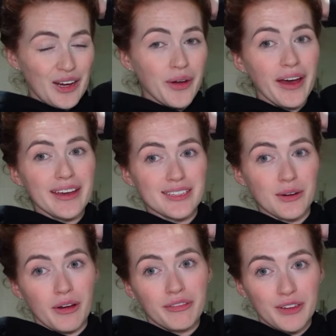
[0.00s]
Okay,
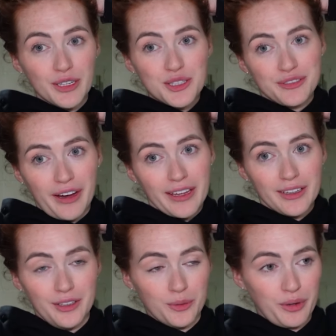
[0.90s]
so I finished
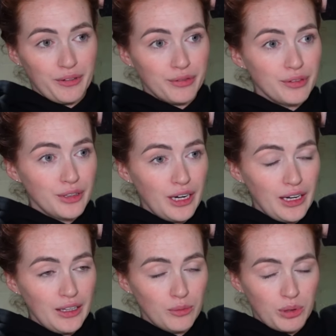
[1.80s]
fighting with
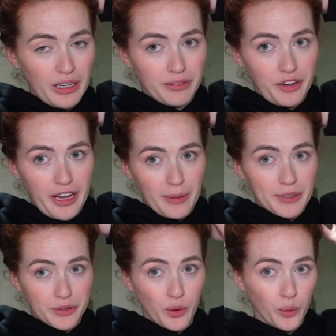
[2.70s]
whatever her name
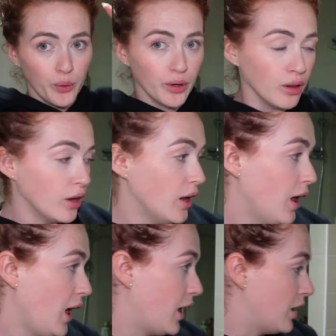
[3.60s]
is, Google,
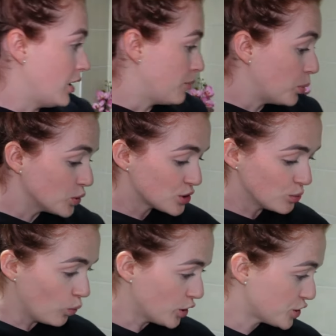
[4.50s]
and I put
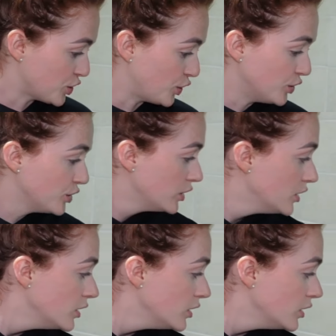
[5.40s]
some washing on.